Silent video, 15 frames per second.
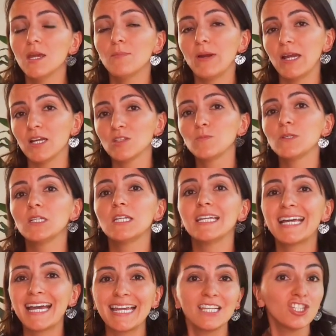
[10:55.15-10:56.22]
my husband and
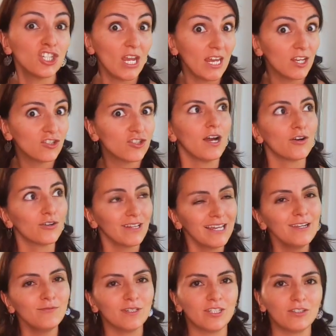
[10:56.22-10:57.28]
I changed our
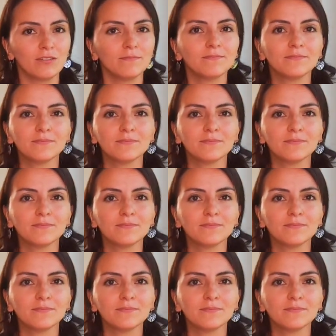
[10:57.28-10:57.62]
language.